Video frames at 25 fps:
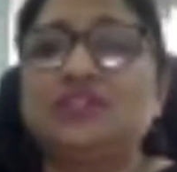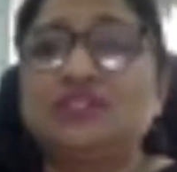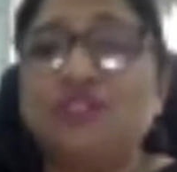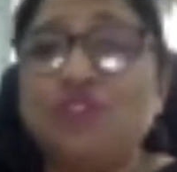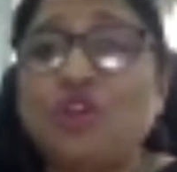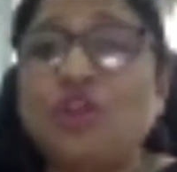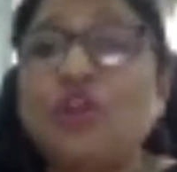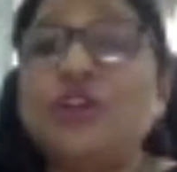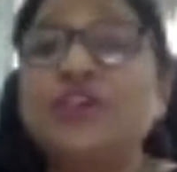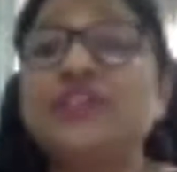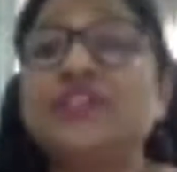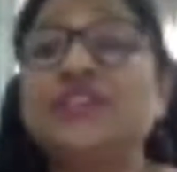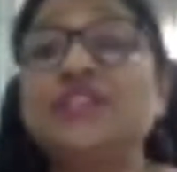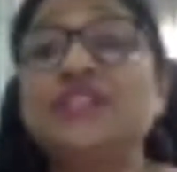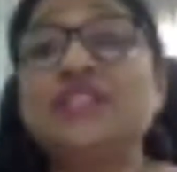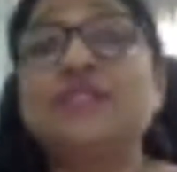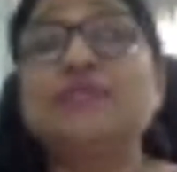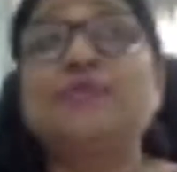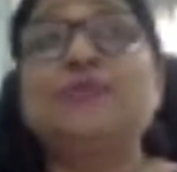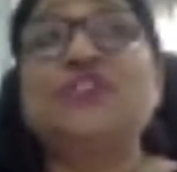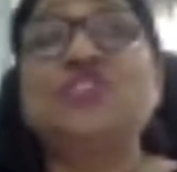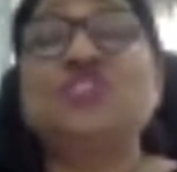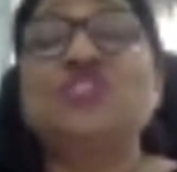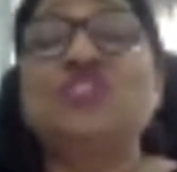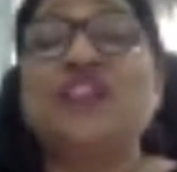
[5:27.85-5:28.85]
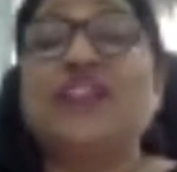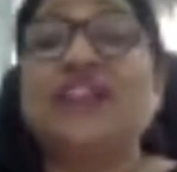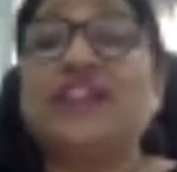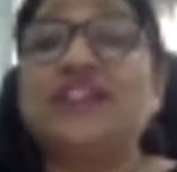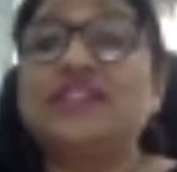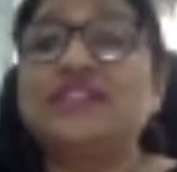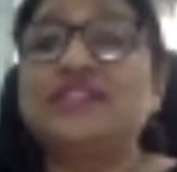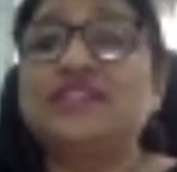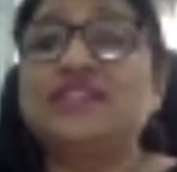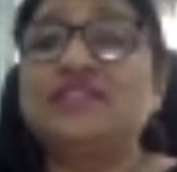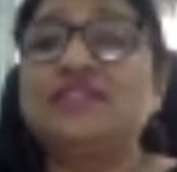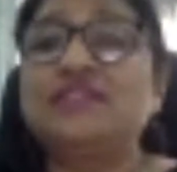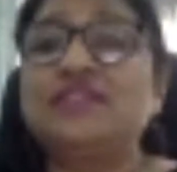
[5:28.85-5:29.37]
lawyers
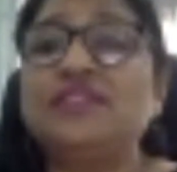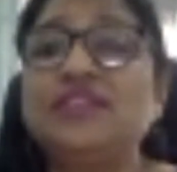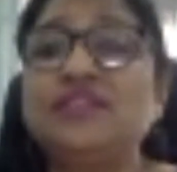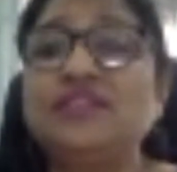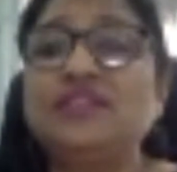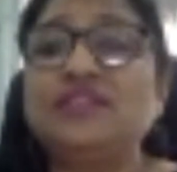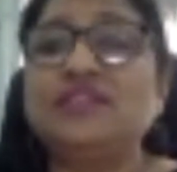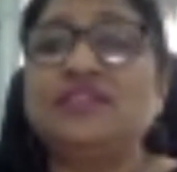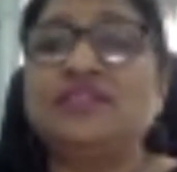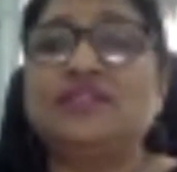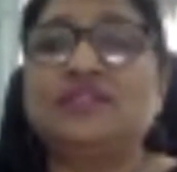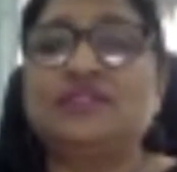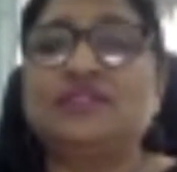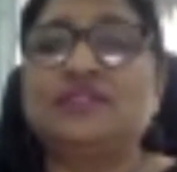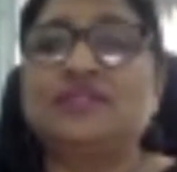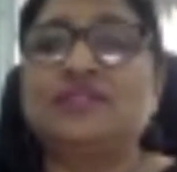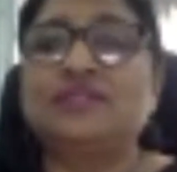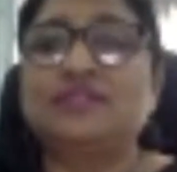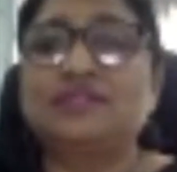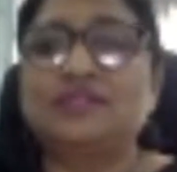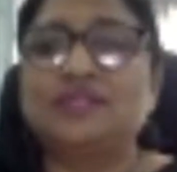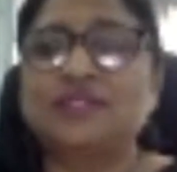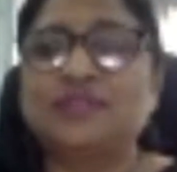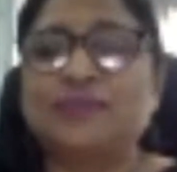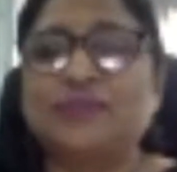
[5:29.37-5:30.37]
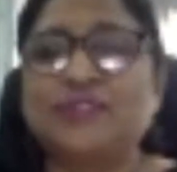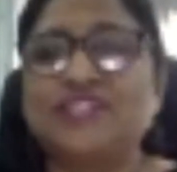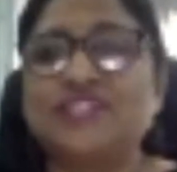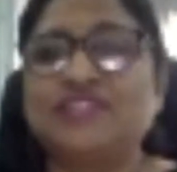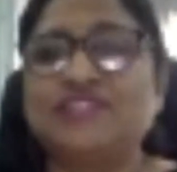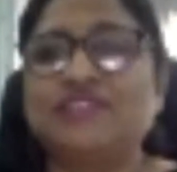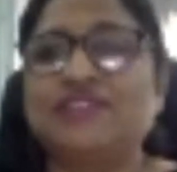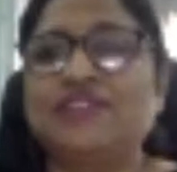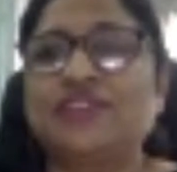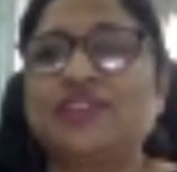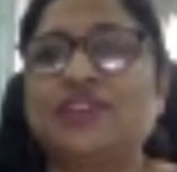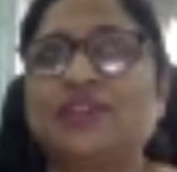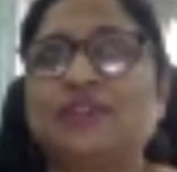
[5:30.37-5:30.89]
specialized in the
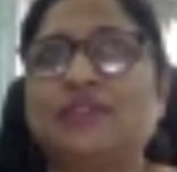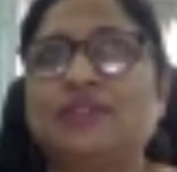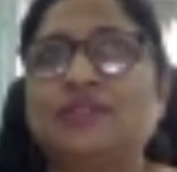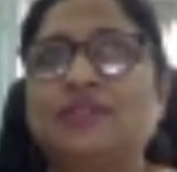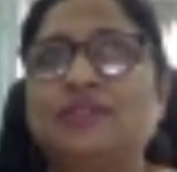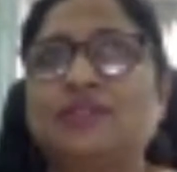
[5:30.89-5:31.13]
specific